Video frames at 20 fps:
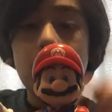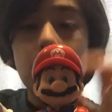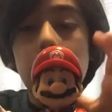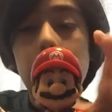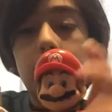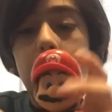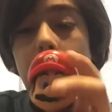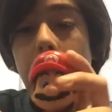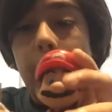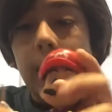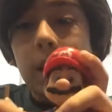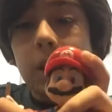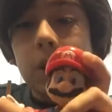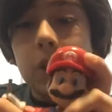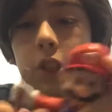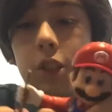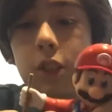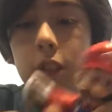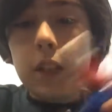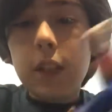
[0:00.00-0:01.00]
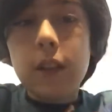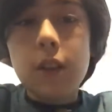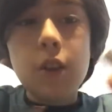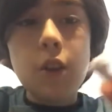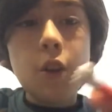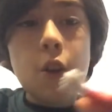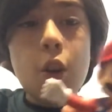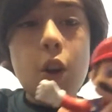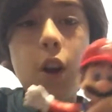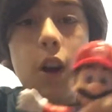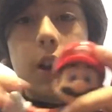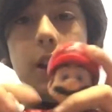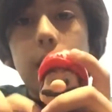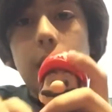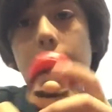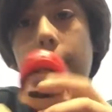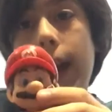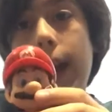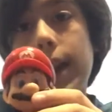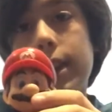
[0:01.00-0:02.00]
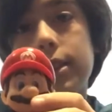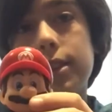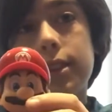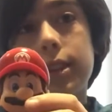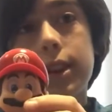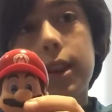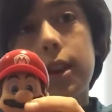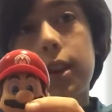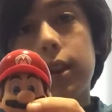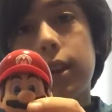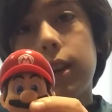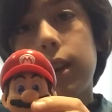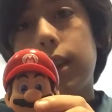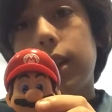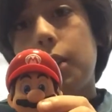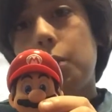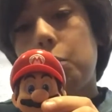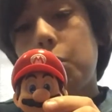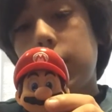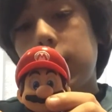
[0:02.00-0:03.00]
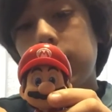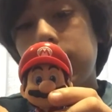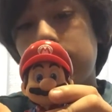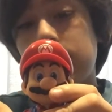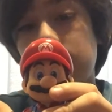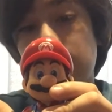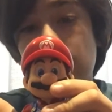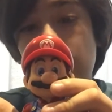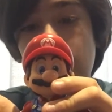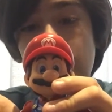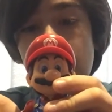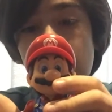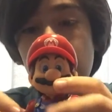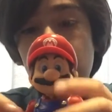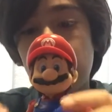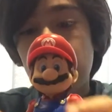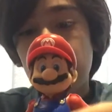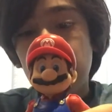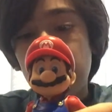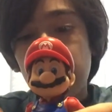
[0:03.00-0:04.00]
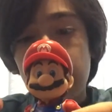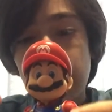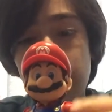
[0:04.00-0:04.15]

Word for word: But actually, uh, actually, when he say, uh, but they